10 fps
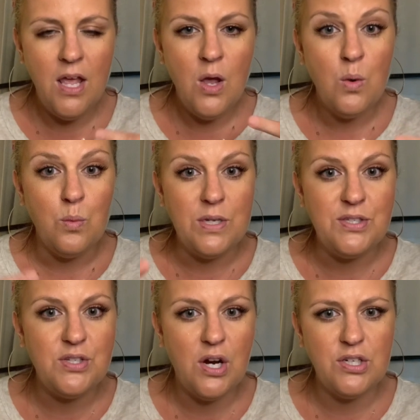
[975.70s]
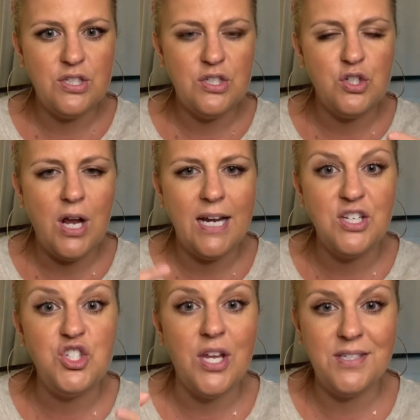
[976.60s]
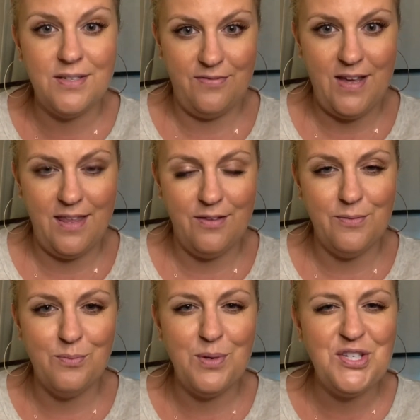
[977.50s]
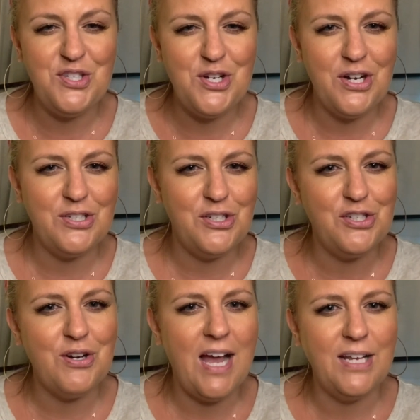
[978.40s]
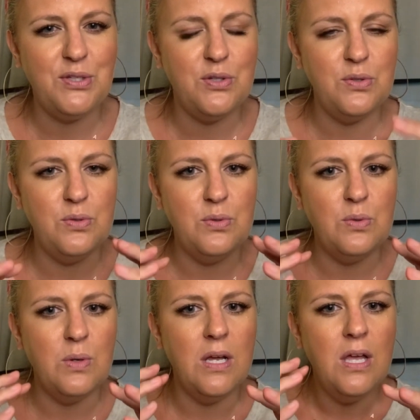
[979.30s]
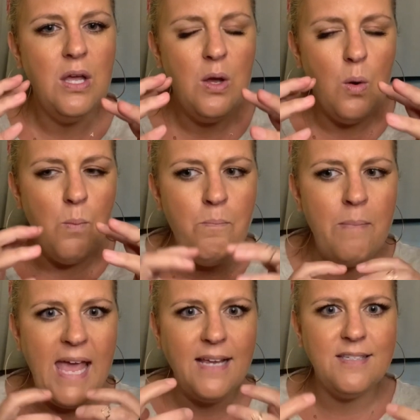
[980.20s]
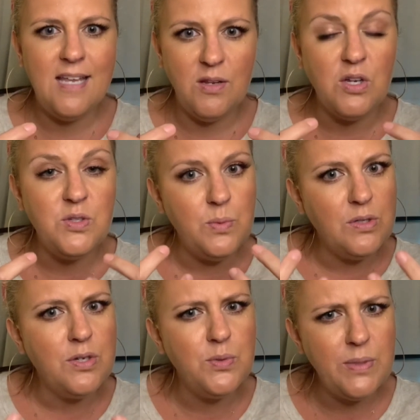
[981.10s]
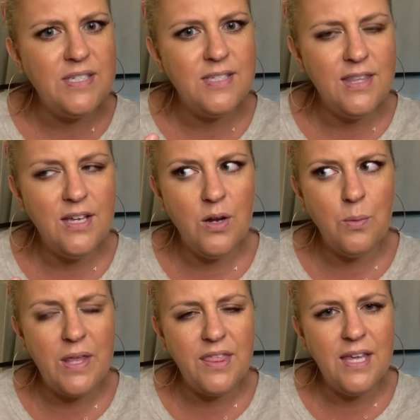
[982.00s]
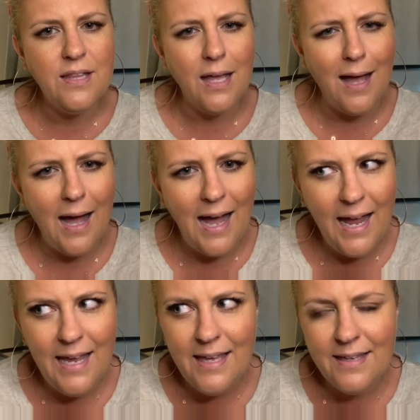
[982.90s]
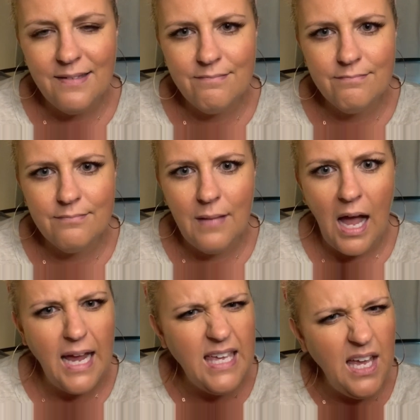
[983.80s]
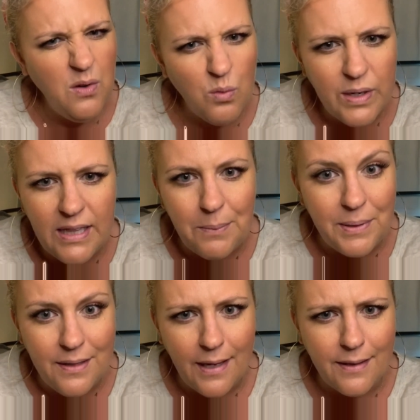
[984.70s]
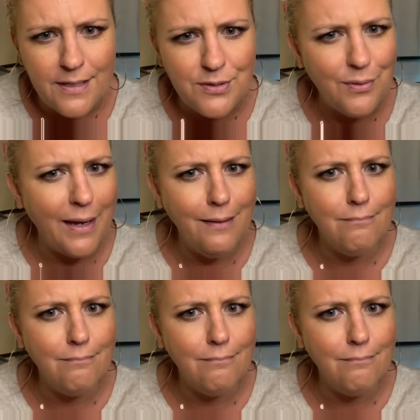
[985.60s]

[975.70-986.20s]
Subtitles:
We start to try to justify them. We start to try to make sense, because we sit there and we think like, I can't really be like this, right?